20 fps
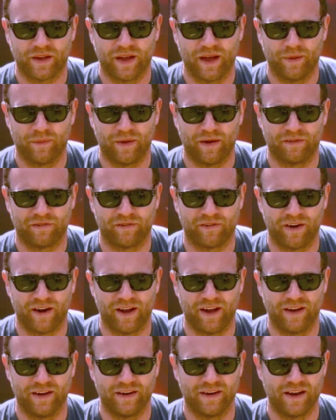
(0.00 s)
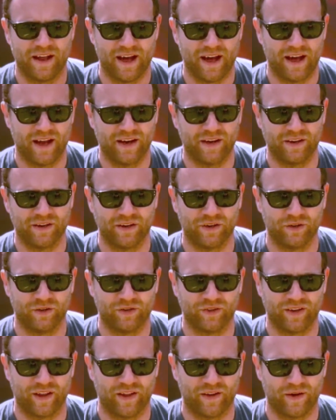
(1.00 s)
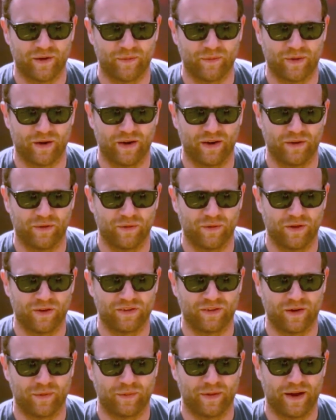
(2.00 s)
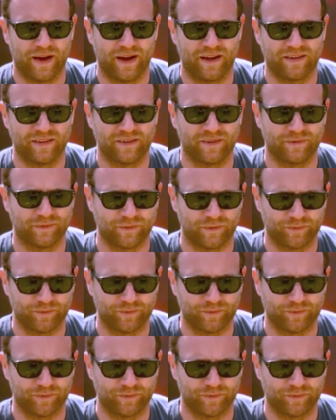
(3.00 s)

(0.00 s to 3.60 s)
and my friend Ned, who's the other part of One Trip Pass,